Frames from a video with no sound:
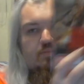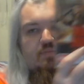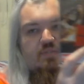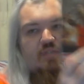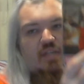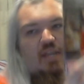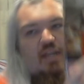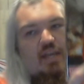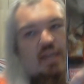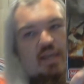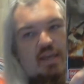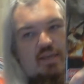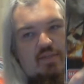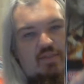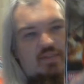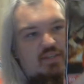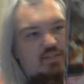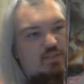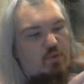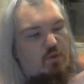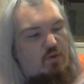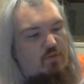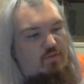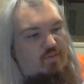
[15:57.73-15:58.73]
did it in
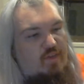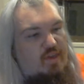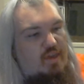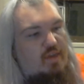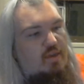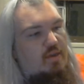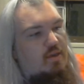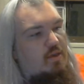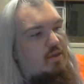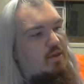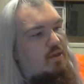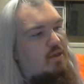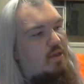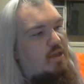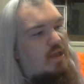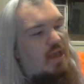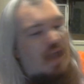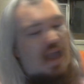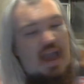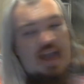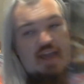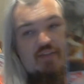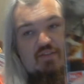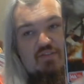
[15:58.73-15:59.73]
this movie.
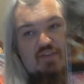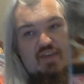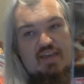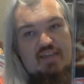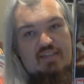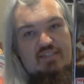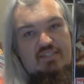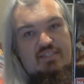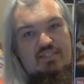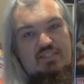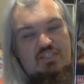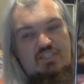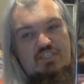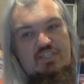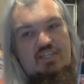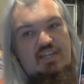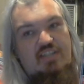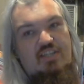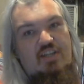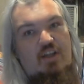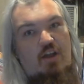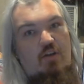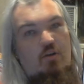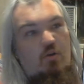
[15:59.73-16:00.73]
And this, just
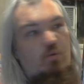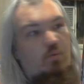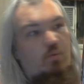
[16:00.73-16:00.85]
in general,